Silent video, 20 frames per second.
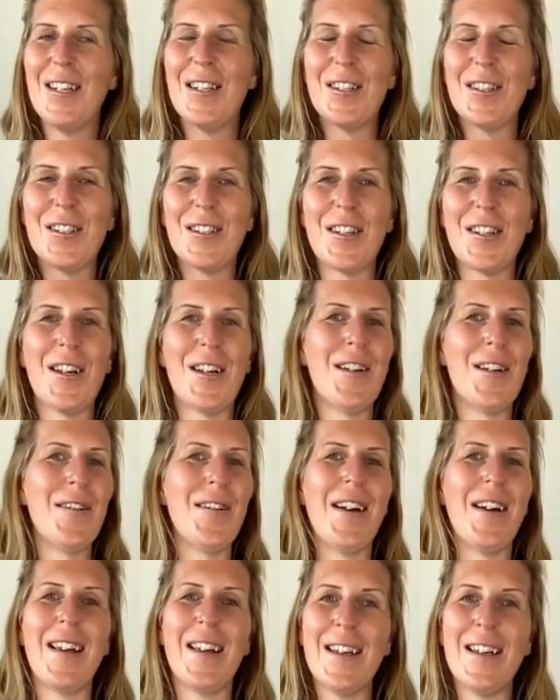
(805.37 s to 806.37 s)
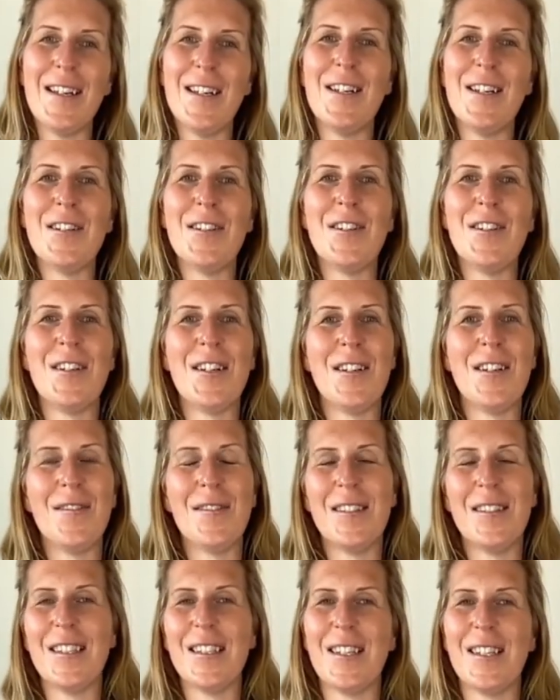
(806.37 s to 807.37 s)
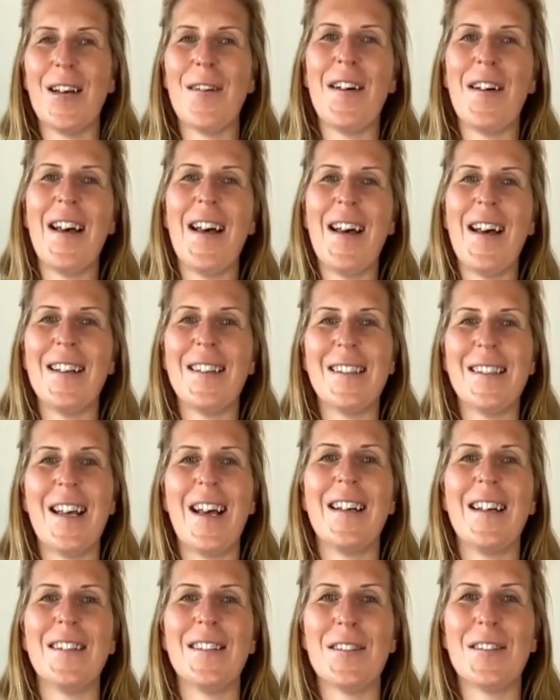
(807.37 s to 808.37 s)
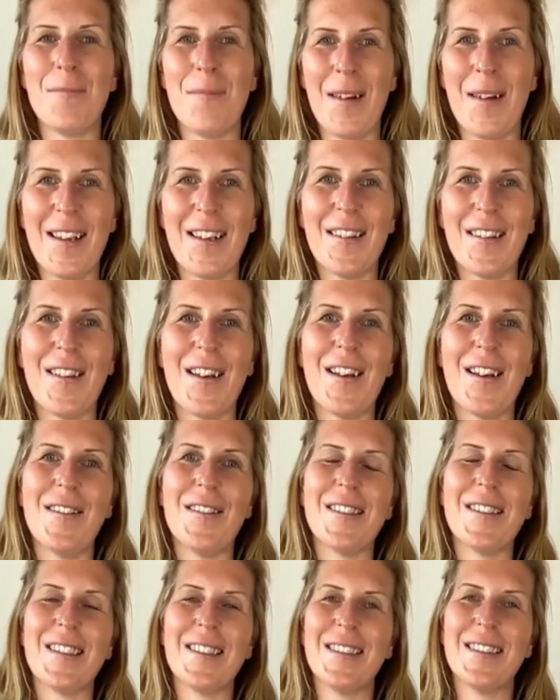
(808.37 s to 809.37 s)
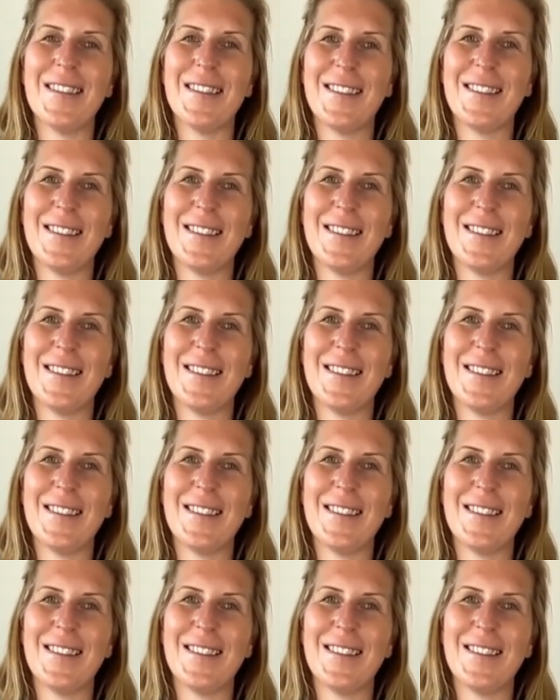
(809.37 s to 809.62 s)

So I urge you to go ahead and make those.